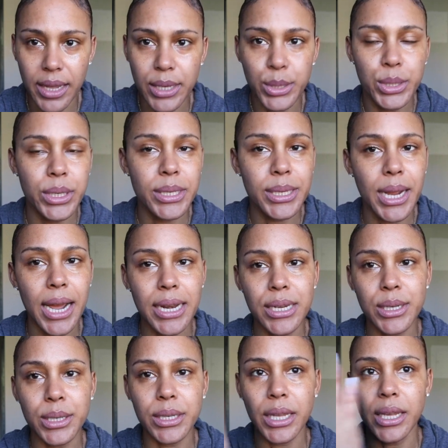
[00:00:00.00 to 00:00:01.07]
It just kind
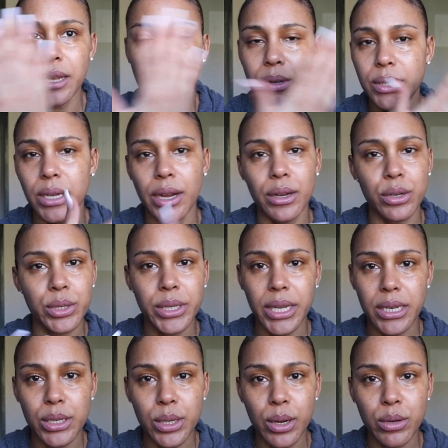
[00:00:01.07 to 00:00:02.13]
of just evens out your
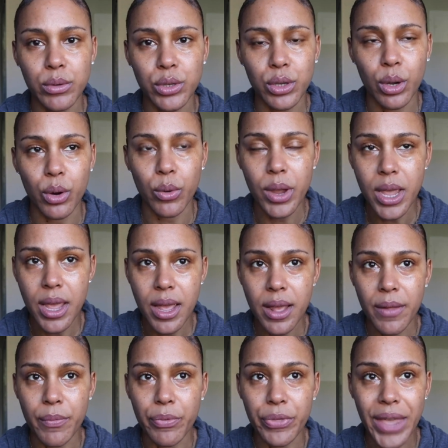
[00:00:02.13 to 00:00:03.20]
skin tone. So
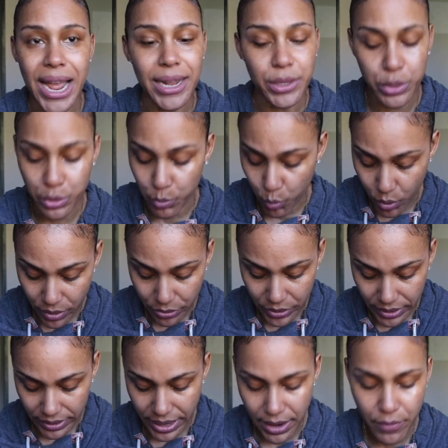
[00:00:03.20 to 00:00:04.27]
that's one
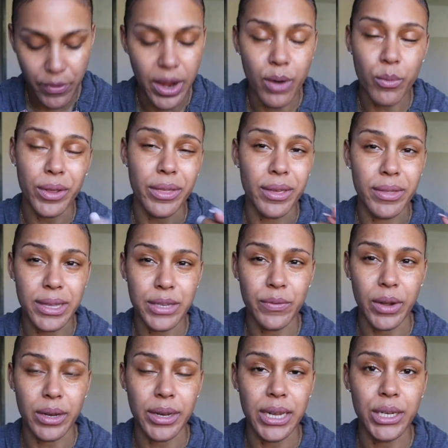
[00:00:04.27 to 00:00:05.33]
thing that I found with this
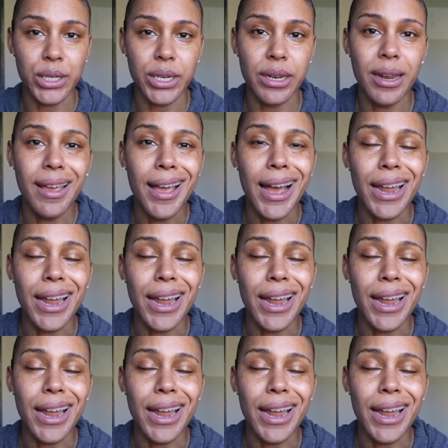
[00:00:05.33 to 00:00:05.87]
foundation.